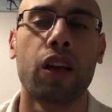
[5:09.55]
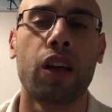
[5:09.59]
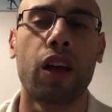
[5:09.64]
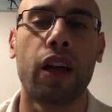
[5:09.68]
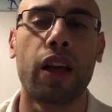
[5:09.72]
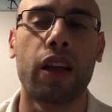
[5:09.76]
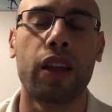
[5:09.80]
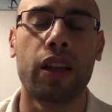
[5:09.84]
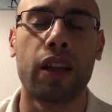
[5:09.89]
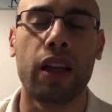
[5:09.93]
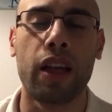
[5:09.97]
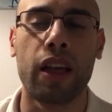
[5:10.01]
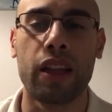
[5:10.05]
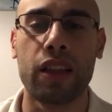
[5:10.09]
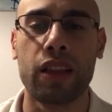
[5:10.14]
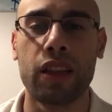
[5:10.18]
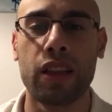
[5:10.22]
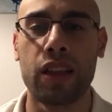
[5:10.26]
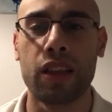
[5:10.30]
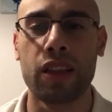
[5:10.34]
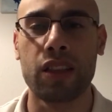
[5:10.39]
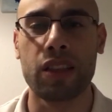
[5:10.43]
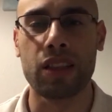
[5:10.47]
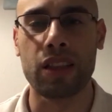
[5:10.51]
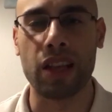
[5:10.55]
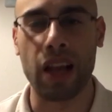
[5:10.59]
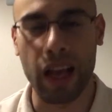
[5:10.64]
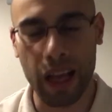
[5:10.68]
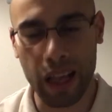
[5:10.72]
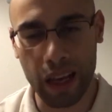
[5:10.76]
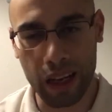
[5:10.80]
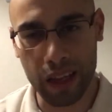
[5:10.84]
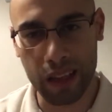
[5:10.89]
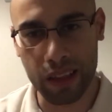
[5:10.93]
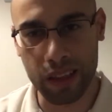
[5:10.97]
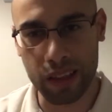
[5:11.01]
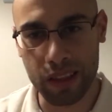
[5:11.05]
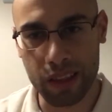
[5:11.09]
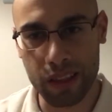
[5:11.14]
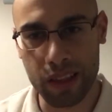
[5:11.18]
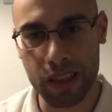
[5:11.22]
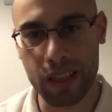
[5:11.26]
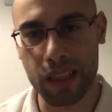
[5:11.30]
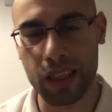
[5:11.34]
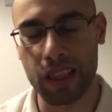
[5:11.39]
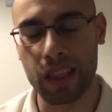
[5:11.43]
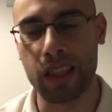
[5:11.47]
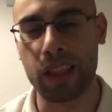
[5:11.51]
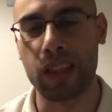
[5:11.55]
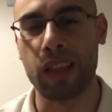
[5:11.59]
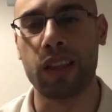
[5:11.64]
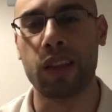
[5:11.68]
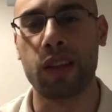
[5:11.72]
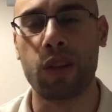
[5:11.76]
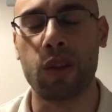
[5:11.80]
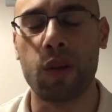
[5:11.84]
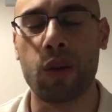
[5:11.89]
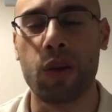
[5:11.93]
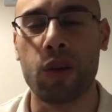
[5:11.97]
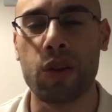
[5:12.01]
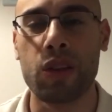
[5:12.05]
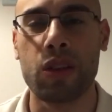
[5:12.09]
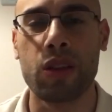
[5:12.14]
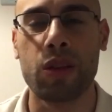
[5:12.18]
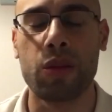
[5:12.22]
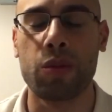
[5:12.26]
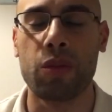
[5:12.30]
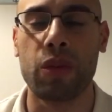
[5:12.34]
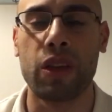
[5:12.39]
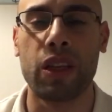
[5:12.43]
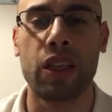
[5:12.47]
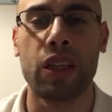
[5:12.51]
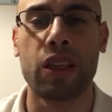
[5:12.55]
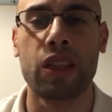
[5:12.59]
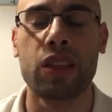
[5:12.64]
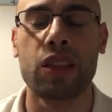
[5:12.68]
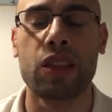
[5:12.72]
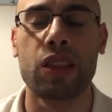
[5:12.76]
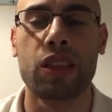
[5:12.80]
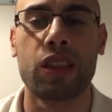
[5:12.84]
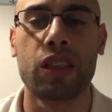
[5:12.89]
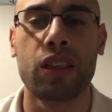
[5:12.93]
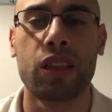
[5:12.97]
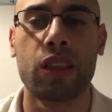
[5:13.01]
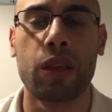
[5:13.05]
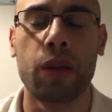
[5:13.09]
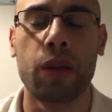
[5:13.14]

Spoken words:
and had the silence in 30 minutes.